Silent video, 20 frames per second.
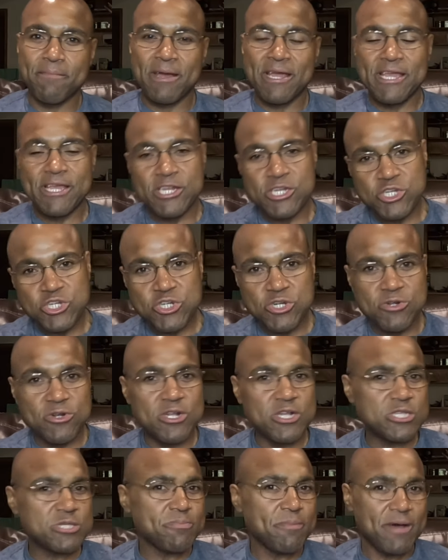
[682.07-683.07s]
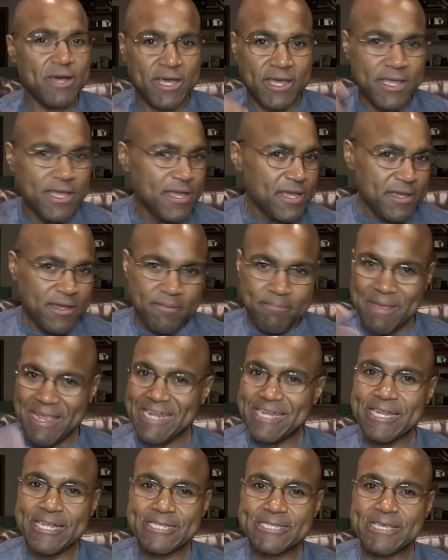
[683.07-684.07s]
My insurance, my
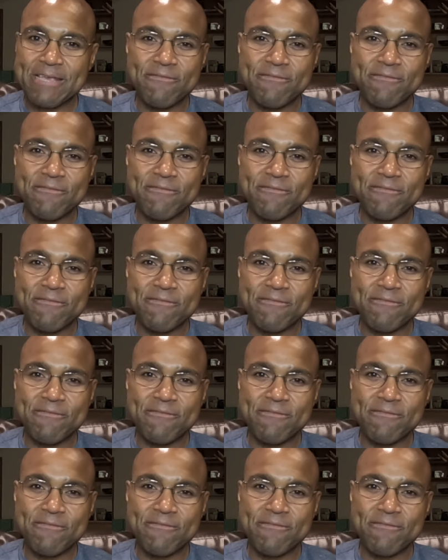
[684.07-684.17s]
maintenance,